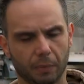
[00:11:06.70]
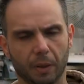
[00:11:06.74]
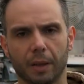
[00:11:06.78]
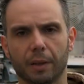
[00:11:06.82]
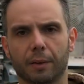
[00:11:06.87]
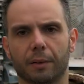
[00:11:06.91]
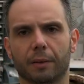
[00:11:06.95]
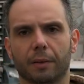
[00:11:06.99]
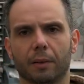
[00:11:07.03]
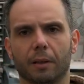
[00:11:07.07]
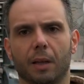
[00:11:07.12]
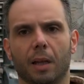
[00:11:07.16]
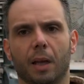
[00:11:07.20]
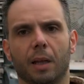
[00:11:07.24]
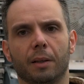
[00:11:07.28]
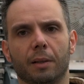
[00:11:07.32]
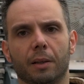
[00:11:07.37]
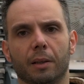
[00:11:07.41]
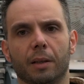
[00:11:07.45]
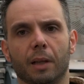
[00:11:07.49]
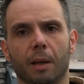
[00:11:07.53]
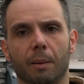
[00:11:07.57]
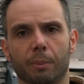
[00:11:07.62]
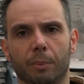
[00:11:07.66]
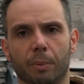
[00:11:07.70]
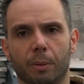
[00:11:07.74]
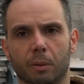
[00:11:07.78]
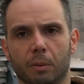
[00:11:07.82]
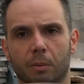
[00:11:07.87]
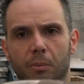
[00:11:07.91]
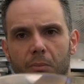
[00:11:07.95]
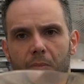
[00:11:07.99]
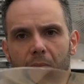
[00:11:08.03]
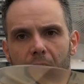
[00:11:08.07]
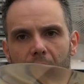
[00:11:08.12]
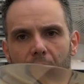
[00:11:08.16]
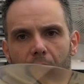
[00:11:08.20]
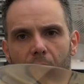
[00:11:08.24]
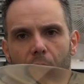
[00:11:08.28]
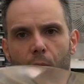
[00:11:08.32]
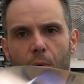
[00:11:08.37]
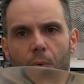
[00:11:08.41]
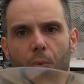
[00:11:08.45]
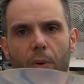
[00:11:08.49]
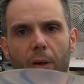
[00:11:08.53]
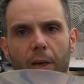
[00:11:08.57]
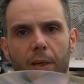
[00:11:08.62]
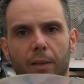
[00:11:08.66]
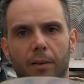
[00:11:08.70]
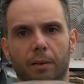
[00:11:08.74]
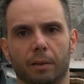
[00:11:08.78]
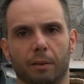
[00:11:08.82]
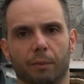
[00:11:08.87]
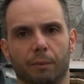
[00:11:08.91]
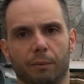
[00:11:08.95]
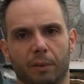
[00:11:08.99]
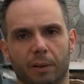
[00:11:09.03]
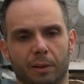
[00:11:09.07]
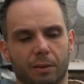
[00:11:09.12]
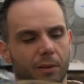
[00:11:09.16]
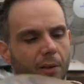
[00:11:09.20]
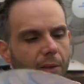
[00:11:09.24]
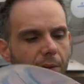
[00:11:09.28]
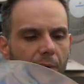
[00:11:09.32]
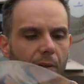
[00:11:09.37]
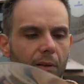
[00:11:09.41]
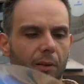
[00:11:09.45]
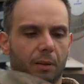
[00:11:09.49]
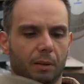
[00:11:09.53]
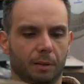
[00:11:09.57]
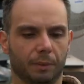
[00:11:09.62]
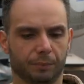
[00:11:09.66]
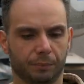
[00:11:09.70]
it ended up quite fantastic.